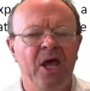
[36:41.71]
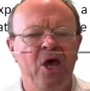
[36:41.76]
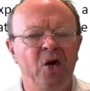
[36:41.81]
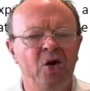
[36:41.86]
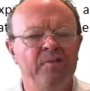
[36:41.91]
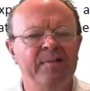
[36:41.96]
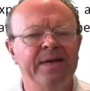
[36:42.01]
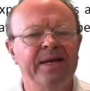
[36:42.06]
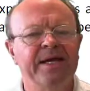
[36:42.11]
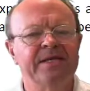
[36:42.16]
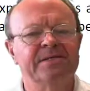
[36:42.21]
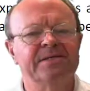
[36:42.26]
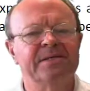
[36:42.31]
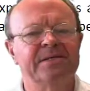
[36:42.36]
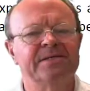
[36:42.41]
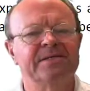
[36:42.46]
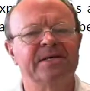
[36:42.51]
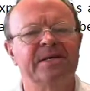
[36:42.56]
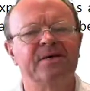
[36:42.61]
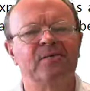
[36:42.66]
helping us
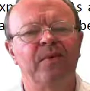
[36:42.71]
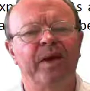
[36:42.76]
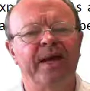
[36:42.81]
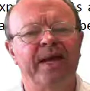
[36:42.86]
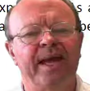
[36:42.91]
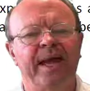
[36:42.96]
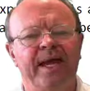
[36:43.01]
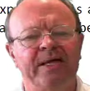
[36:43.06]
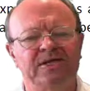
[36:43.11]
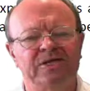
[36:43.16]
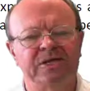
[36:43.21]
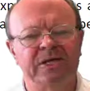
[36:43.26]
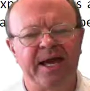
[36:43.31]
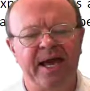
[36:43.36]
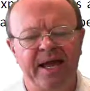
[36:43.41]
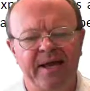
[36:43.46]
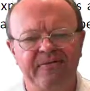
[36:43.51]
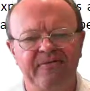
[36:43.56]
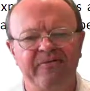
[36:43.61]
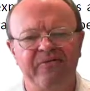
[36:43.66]
to see where cash
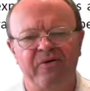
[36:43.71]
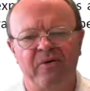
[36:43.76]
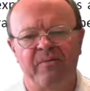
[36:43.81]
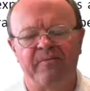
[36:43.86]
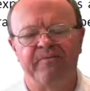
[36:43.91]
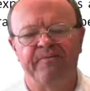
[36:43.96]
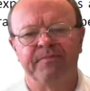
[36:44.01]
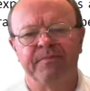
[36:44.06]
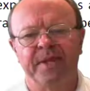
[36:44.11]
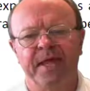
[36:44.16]
came from